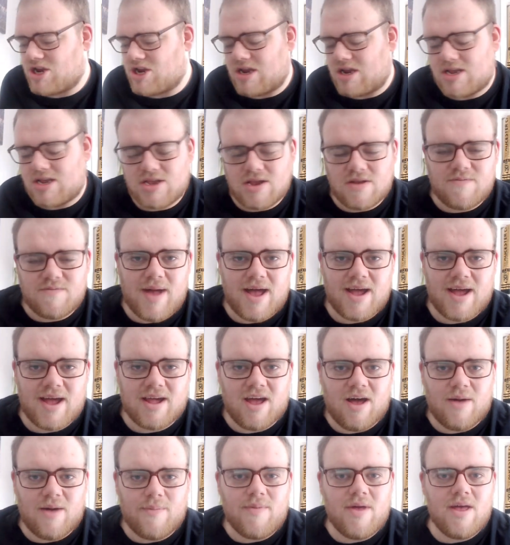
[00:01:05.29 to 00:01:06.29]
She stood back
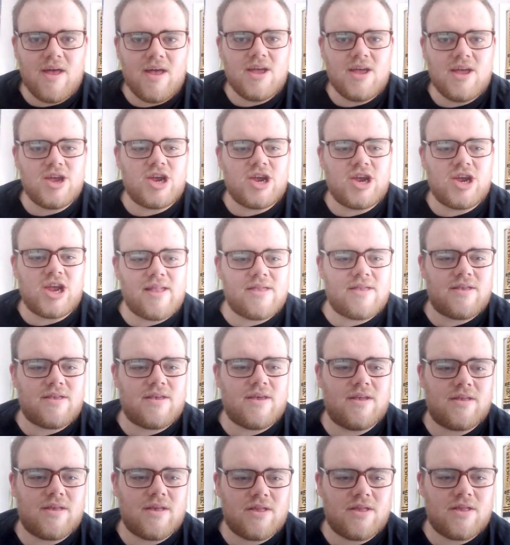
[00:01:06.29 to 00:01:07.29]
up. She
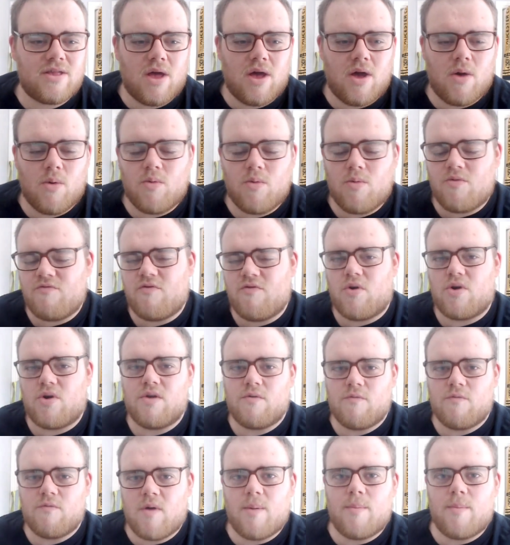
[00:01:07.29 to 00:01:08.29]
entered the
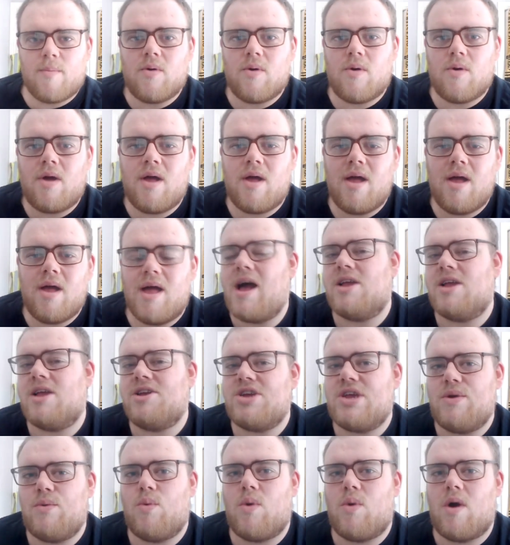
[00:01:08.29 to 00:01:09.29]
Royal Rumble and
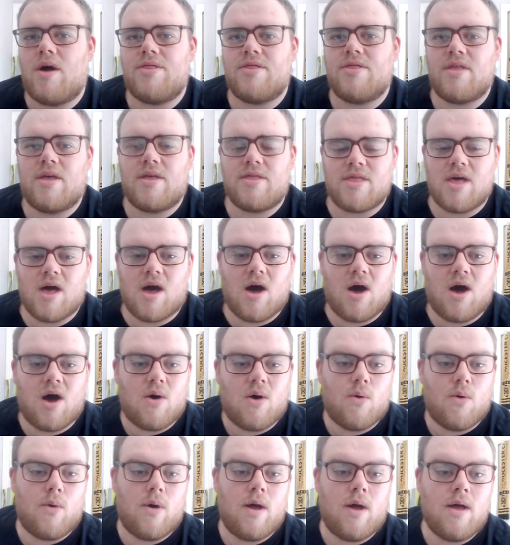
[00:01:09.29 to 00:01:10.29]
she won the
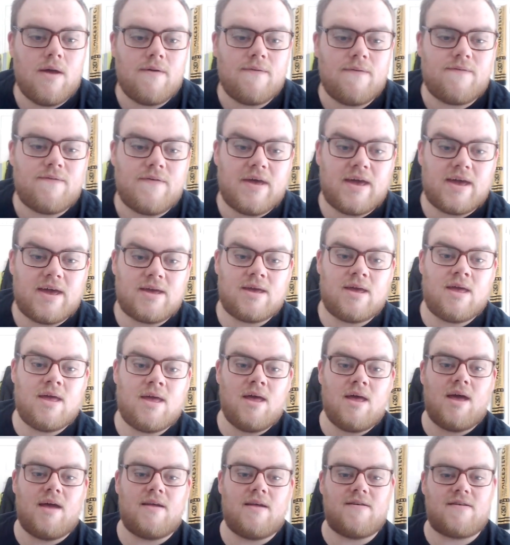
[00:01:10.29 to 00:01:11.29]
whole thing.
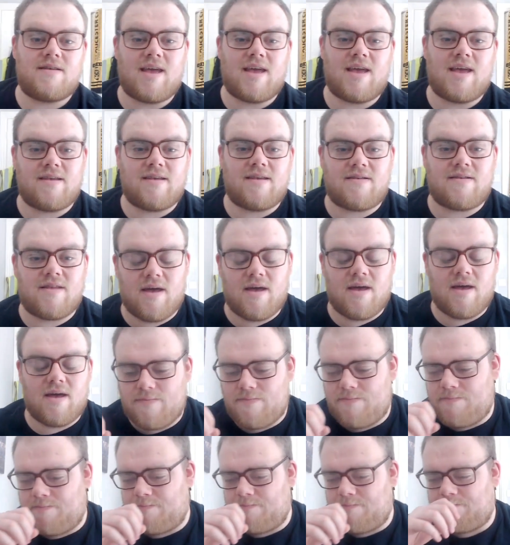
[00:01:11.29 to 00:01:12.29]
And it says that
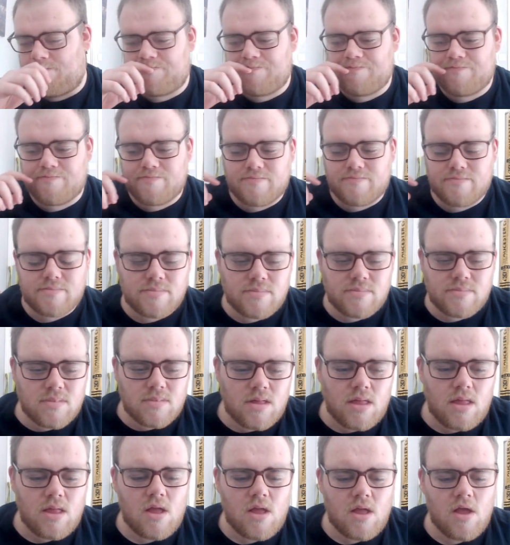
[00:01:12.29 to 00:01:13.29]

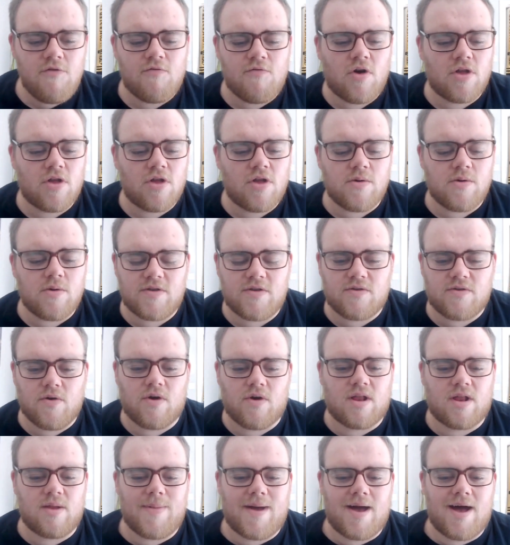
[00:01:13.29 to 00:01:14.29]
Ronda was
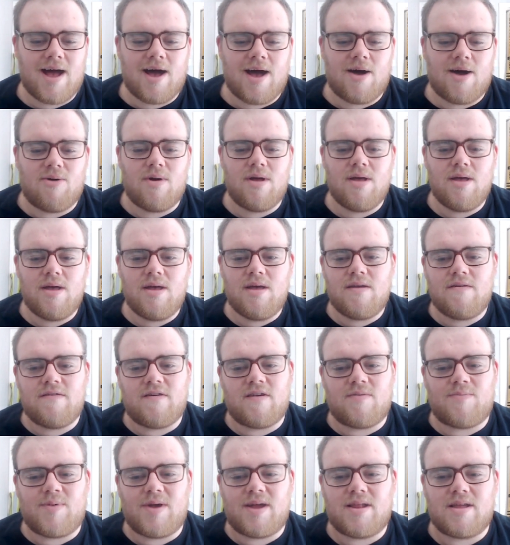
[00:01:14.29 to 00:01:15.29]
talking about how
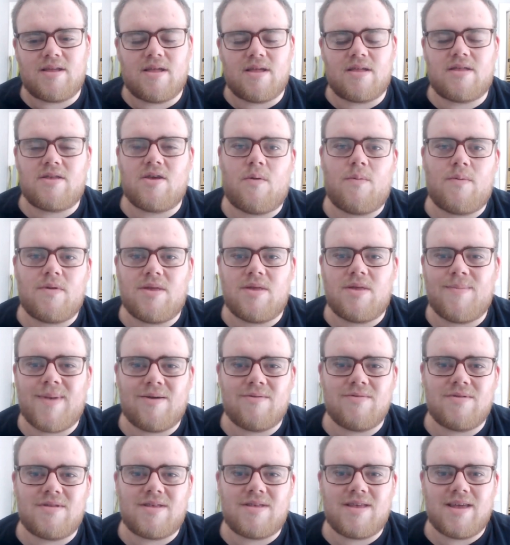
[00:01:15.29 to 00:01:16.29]
she's been at the top of the
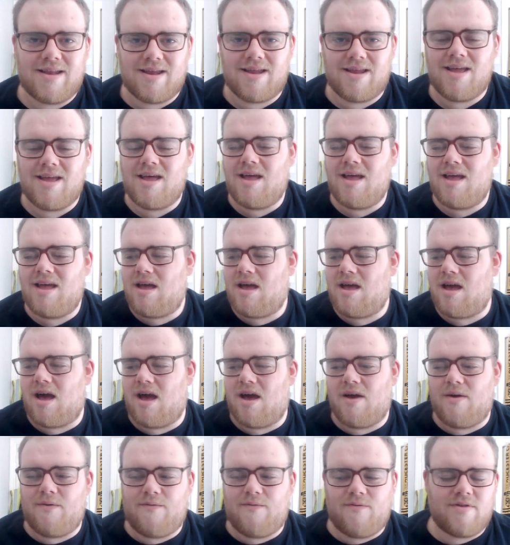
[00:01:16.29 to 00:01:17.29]
mountain
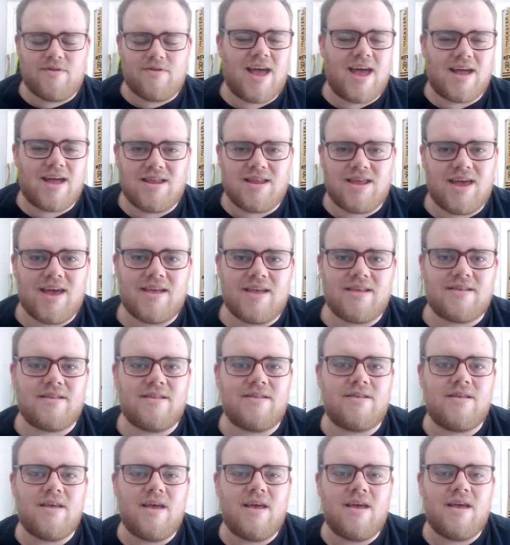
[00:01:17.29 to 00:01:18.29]
for 10 years.
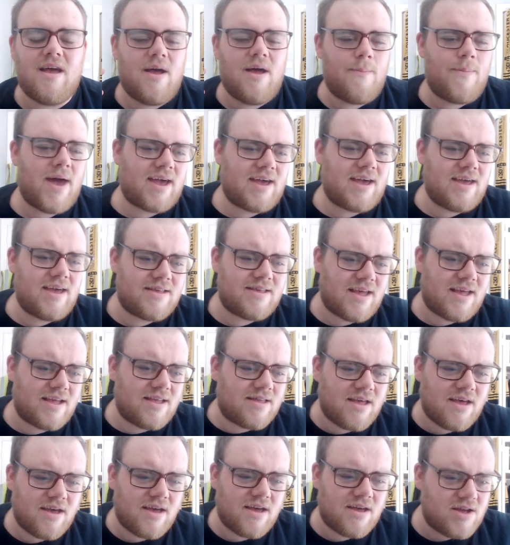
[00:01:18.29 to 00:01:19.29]
And Becky says
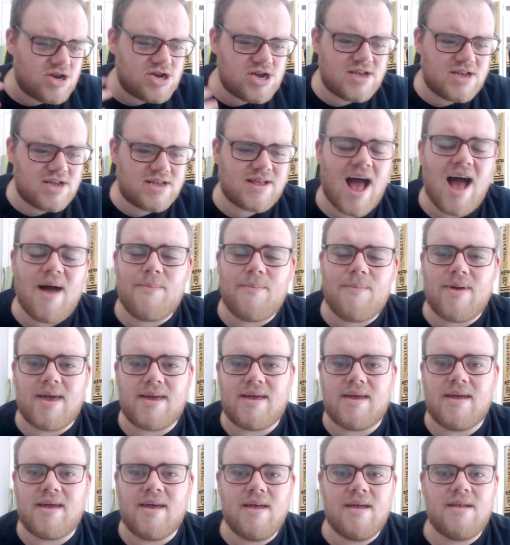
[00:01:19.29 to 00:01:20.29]
that she's
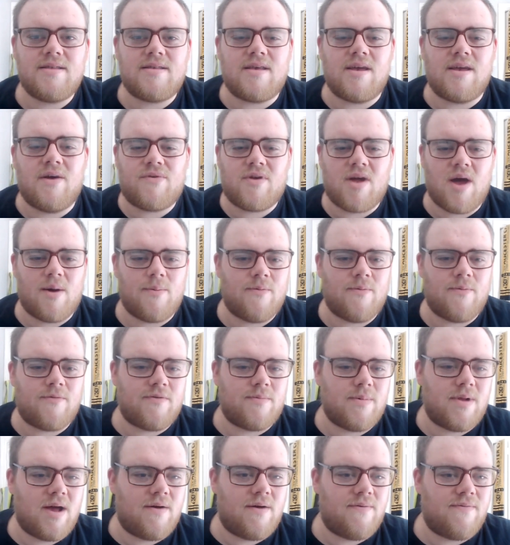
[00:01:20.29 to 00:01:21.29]
happy to have come
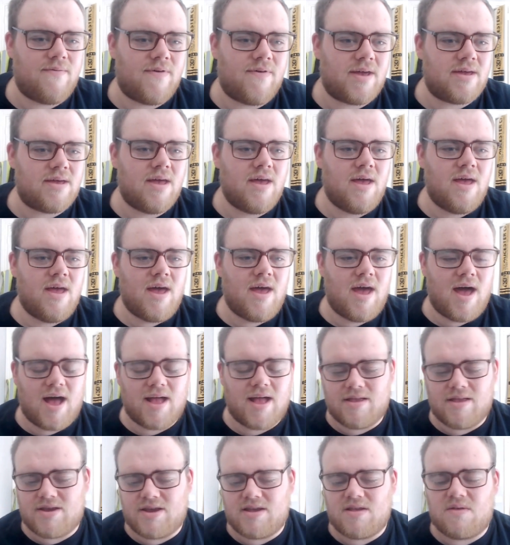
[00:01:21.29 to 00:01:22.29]
from nothing
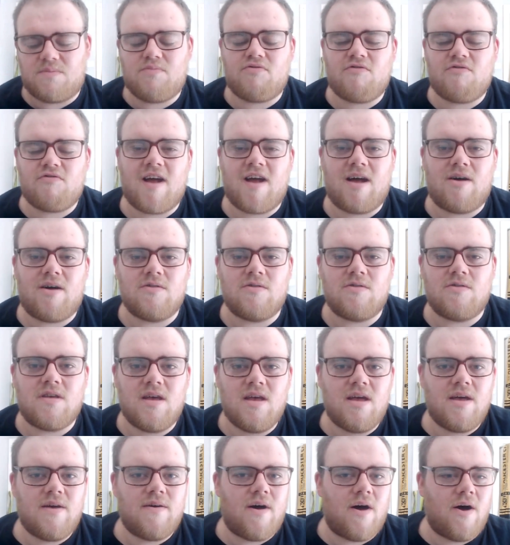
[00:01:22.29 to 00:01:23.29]
and she's proud
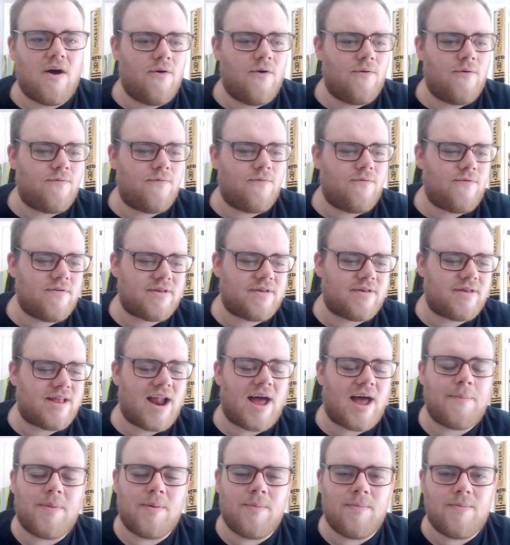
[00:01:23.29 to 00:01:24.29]
of
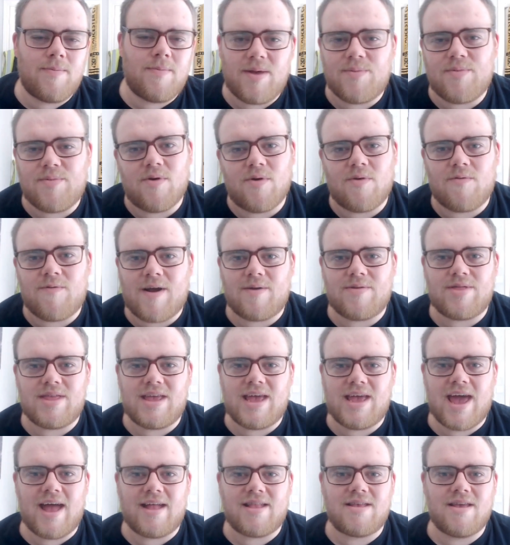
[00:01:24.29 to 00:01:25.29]
slapping people around
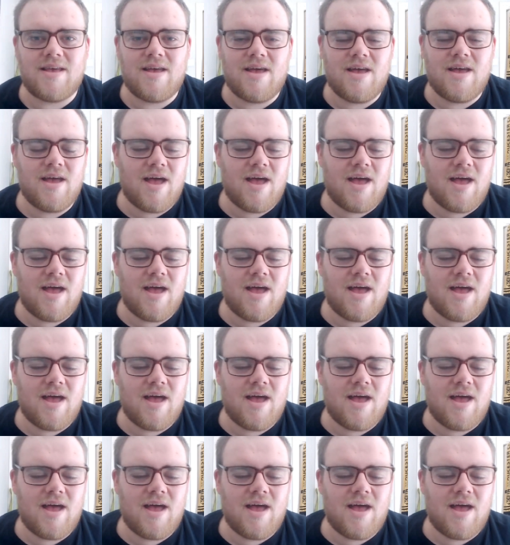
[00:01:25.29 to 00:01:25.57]
the head.